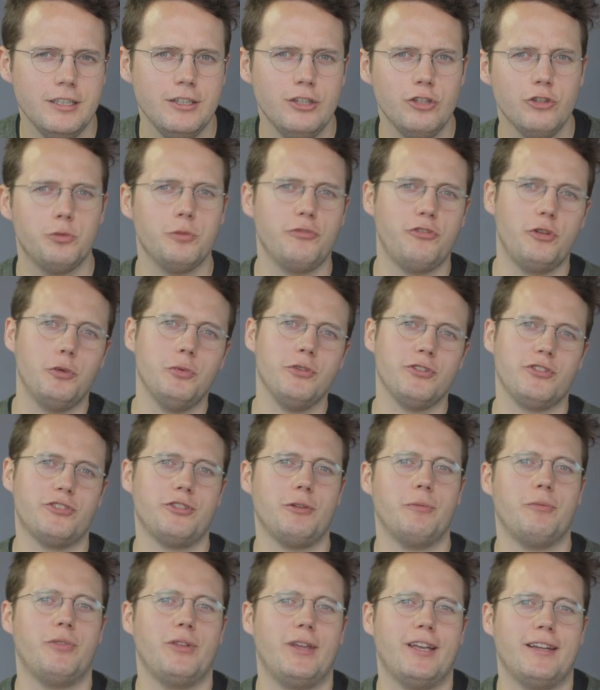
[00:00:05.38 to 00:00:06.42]
So if you want
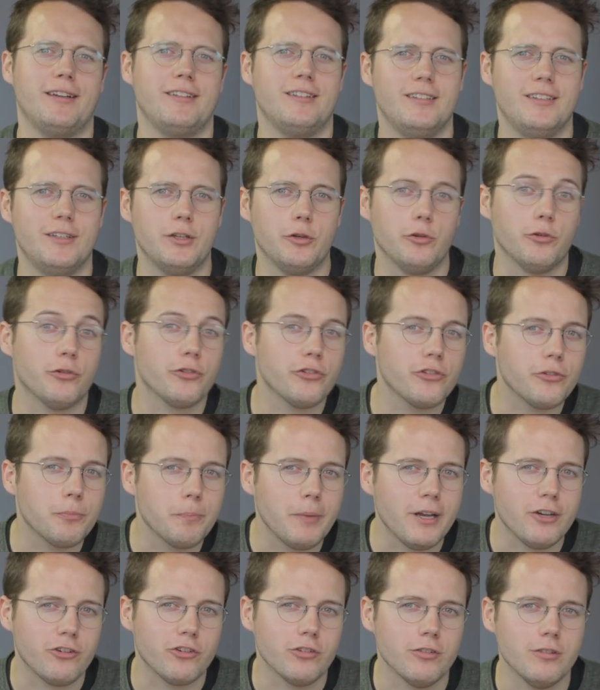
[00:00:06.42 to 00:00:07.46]
something a little
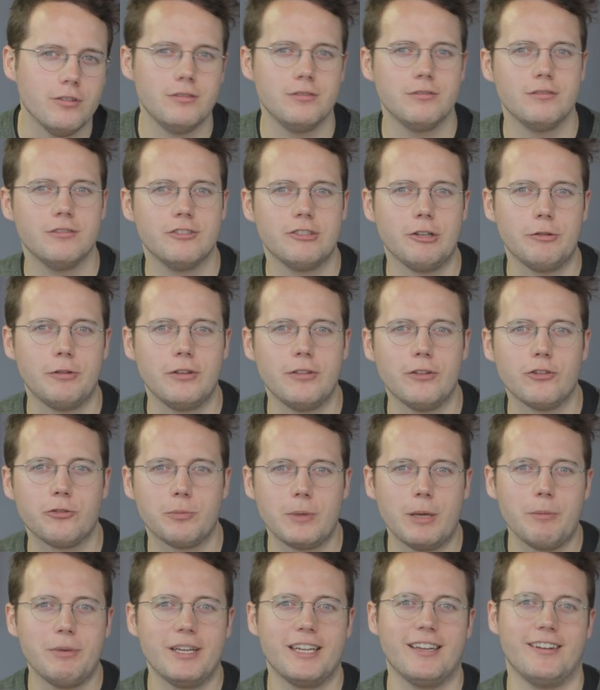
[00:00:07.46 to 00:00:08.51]
special, something that's
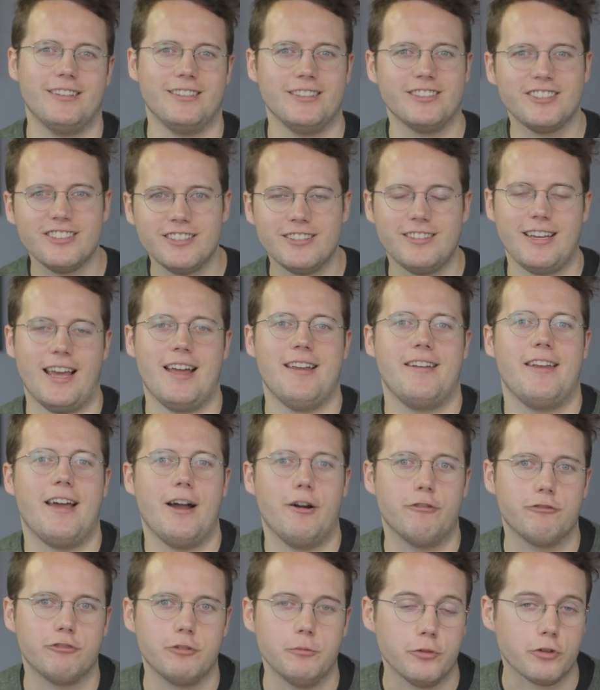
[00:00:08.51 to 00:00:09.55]
maybe gonna stand
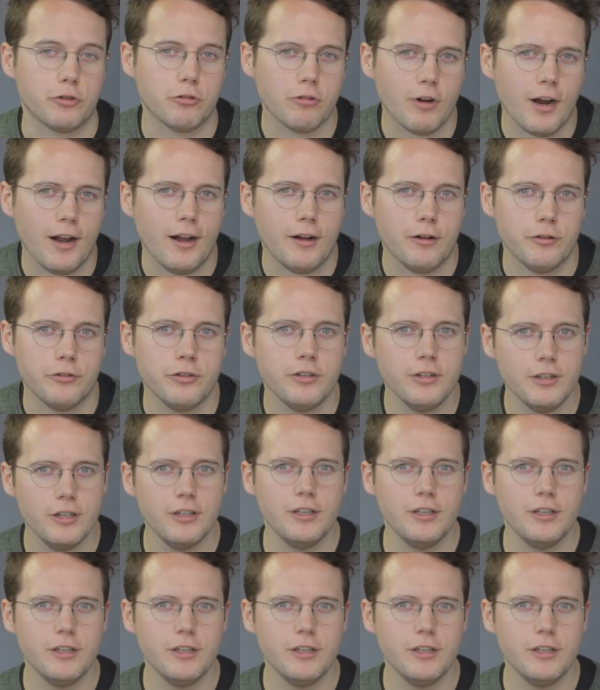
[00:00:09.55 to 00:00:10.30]
out from the crowd,